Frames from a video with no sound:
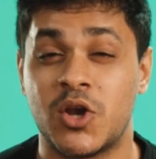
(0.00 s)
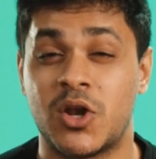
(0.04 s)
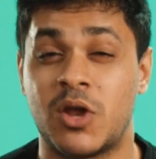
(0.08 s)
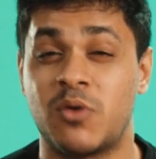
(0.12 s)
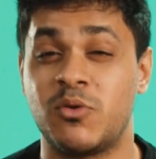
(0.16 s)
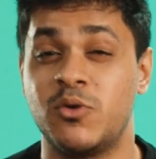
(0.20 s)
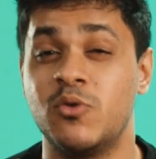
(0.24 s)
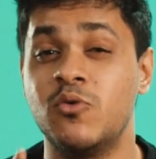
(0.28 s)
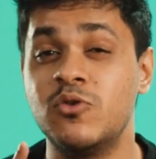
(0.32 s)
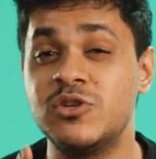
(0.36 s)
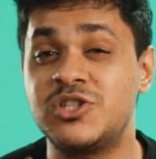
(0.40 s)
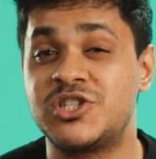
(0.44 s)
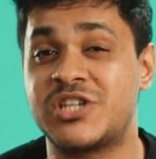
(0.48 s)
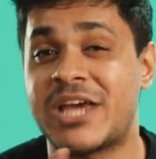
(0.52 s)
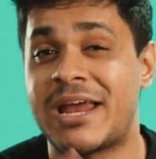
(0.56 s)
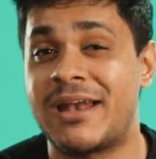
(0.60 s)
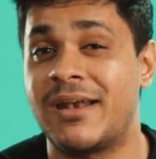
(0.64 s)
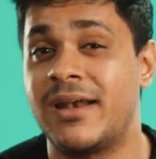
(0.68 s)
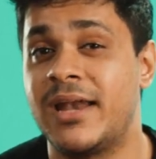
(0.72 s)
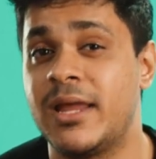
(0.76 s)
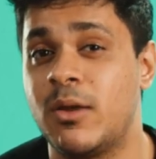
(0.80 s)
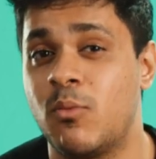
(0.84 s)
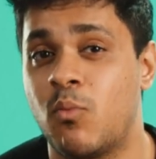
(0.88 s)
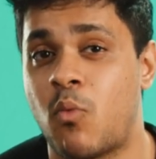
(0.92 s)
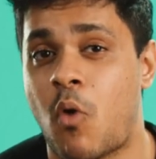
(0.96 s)
Now, you
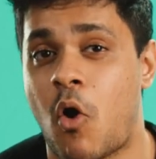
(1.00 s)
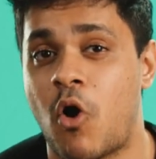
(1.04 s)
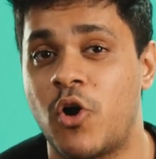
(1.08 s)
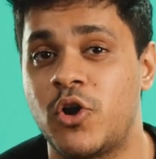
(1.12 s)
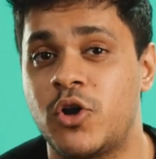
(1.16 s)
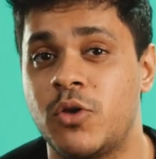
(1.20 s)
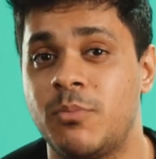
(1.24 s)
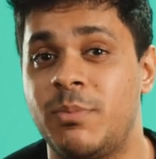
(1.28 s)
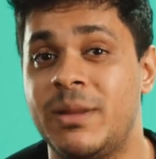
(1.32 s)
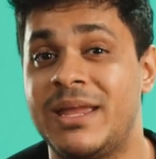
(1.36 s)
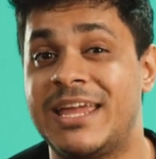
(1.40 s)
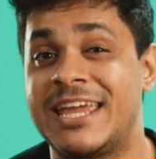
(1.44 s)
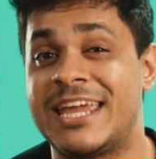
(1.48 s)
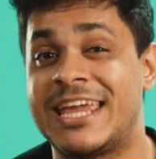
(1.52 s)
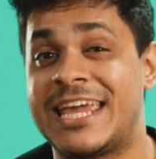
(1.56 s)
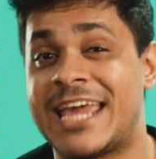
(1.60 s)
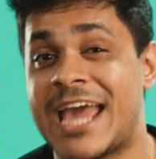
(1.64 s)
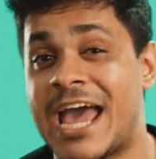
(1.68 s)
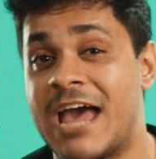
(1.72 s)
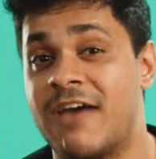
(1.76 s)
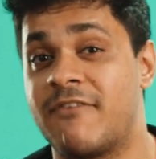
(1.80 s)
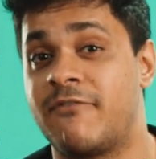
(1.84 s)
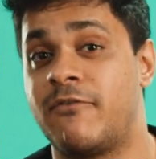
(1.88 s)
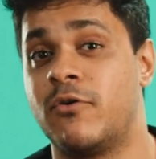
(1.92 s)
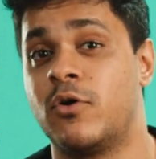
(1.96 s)
generally want to be
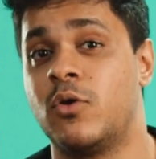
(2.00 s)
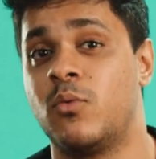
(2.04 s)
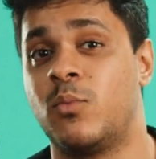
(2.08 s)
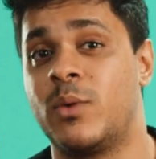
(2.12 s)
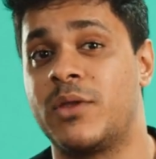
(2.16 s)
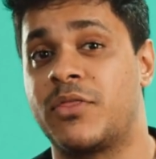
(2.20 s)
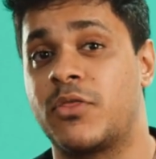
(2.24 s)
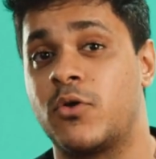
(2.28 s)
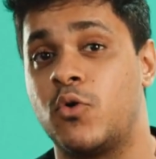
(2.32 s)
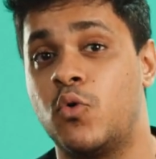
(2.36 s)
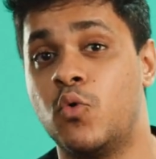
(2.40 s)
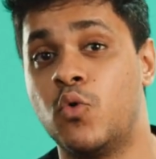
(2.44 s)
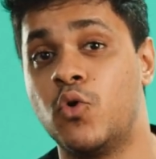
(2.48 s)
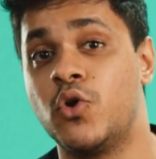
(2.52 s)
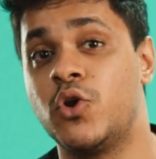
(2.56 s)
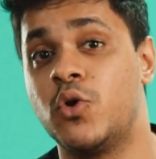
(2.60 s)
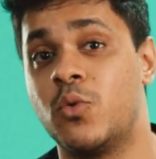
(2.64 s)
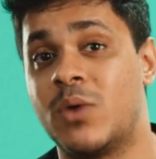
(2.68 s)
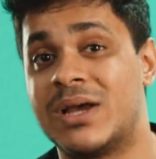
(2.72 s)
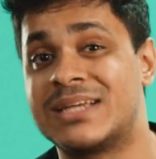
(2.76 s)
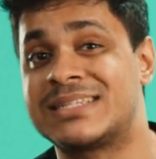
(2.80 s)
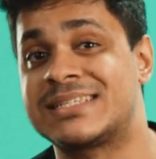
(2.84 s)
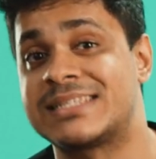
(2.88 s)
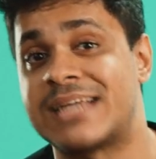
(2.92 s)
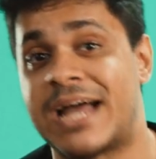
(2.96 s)
careful with who
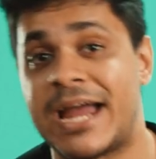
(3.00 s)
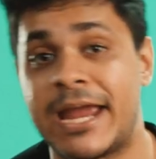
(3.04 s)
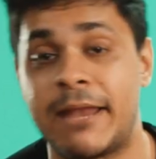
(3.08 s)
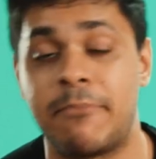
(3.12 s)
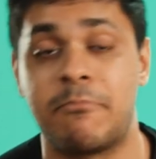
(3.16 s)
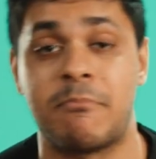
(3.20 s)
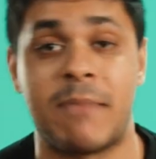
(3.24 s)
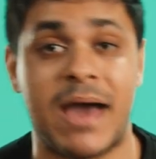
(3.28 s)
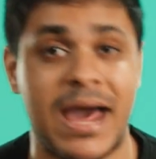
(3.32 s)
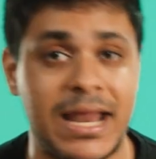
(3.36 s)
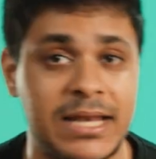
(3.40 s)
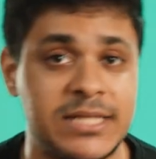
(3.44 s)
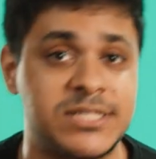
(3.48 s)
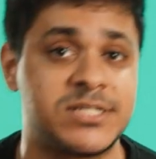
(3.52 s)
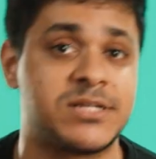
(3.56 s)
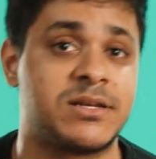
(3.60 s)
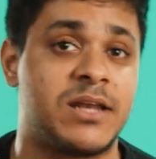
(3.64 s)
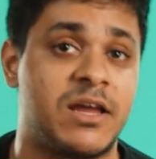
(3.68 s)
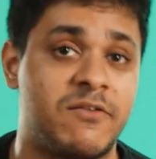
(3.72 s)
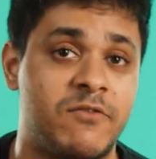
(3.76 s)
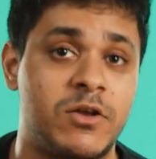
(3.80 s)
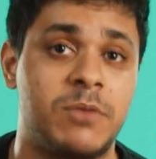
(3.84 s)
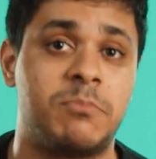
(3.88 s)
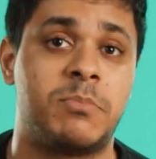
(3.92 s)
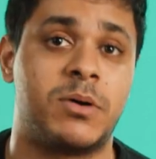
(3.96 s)
you assign manager
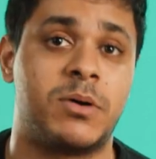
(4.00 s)
level